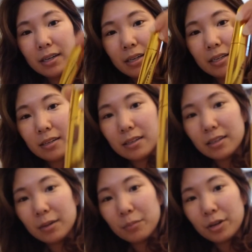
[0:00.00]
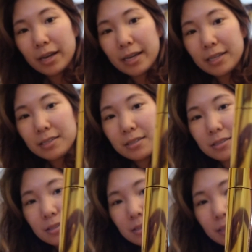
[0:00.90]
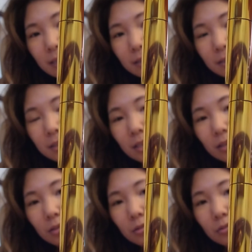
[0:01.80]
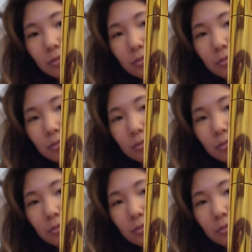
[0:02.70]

in number 8. This is like the yellow,